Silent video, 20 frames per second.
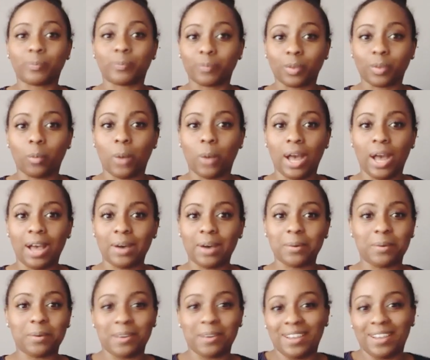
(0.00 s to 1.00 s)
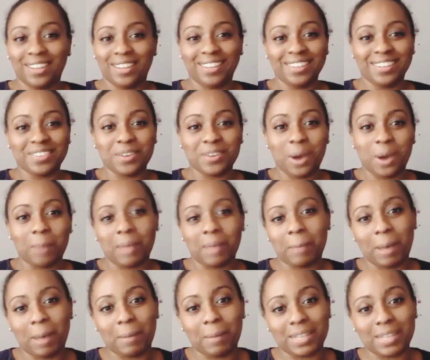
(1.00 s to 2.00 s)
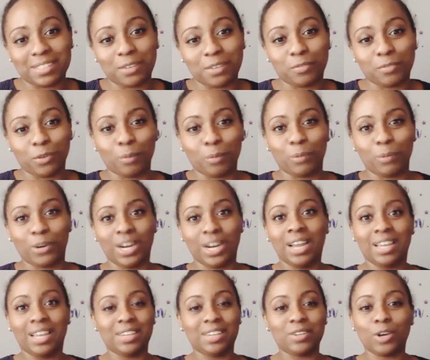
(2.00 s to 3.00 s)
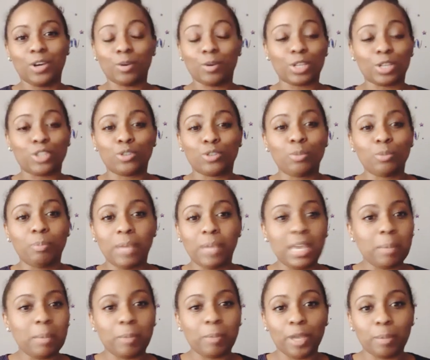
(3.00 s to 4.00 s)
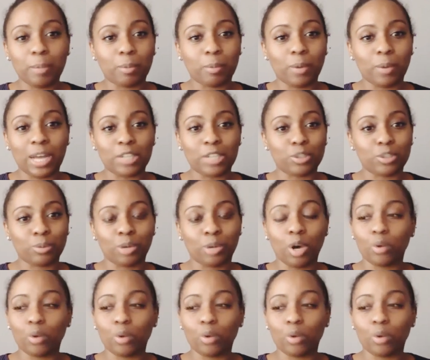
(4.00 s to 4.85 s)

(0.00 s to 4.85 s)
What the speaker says: wow, you know, I'm not by myself no more, you know, because you meet people as you go.